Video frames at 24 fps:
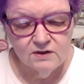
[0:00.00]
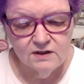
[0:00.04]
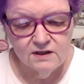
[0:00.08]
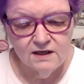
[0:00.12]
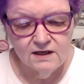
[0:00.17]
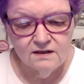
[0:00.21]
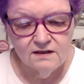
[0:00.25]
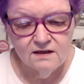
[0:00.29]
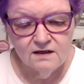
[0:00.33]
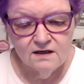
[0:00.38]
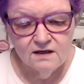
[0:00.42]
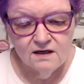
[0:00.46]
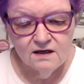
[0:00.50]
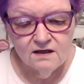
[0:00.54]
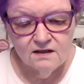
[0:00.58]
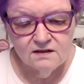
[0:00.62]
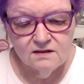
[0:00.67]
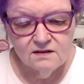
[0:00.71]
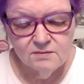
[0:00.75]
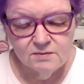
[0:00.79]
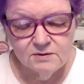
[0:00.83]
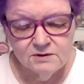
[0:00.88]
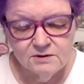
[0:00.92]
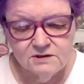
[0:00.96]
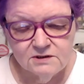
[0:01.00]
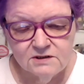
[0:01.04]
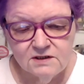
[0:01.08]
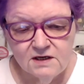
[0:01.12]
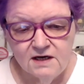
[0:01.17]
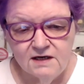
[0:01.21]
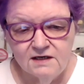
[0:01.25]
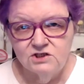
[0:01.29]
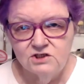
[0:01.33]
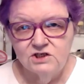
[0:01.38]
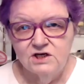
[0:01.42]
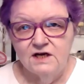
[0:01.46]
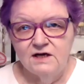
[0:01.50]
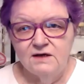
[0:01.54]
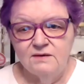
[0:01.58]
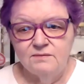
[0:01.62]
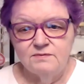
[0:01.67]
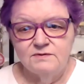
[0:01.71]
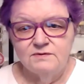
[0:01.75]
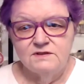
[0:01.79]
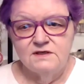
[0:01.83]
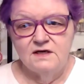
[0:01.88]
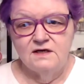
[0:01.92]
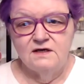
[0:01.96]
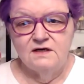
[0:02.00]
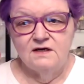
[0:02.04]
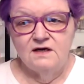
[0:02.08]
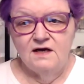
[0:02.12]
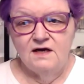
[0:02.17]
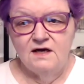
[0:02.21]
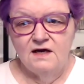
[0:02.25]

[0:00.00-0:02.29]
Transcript: and the Platonic shapes and